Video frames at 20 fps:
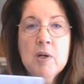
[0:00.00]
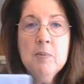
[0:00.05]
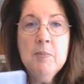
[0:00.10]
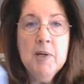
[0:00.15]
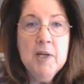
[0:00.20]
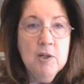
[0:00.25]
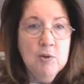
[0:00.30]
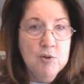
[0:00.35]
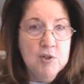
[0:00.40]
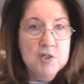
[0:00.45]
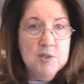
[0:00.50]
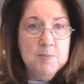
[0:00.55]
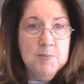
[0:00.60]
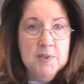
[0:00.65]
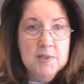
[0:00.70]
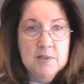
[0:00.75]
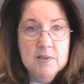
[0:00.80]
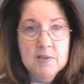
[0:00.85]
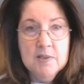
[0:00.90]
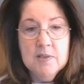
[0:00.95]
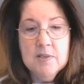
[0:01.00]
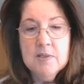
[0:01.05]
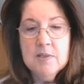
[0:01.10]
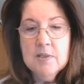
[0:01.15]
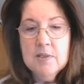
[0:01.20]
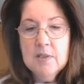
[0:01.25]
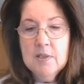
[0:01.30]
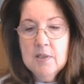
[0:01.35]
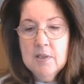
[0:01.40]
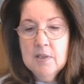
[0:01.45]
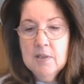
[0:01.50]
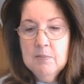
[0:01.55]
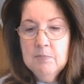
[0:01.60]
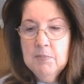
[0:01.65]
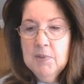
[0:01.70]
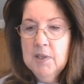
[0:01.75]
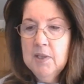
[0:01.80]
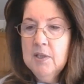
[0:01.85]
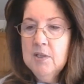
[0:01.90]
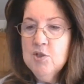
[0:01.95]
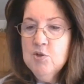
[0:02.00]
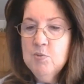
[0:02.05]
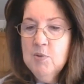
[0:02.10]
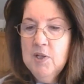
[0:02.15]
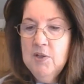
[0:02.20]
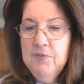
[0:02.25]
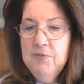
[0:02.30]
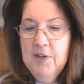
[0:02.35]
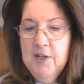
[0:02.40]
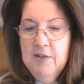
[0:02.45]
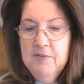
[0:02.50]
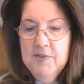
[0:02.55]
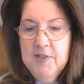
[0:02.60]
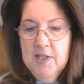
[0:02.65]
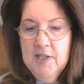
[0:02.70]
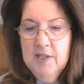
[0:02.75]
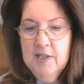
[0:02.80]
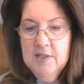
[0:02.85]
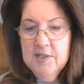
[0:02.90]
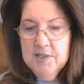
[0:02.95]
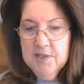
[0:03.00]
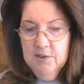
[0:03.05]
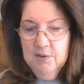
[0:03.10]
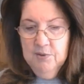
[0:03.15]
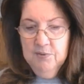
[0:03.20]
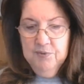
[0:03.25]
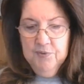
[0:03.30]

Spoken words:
of my Christmas, my 25 days of